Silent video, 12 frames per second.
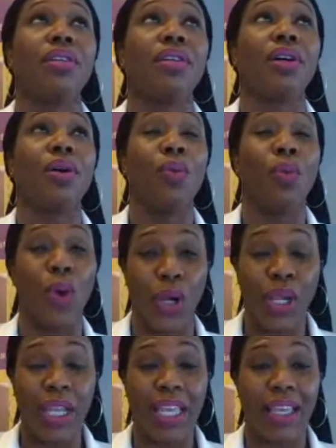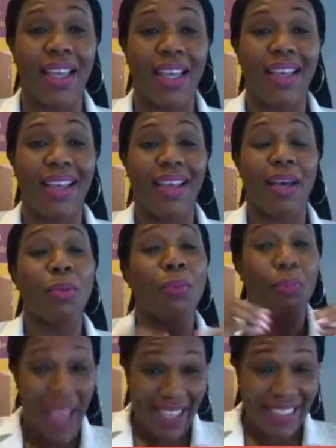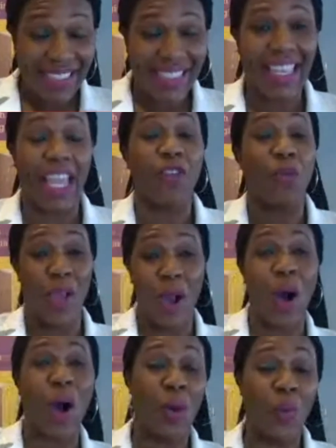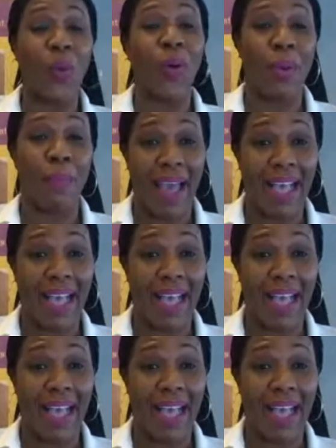work best if we all wore a mask,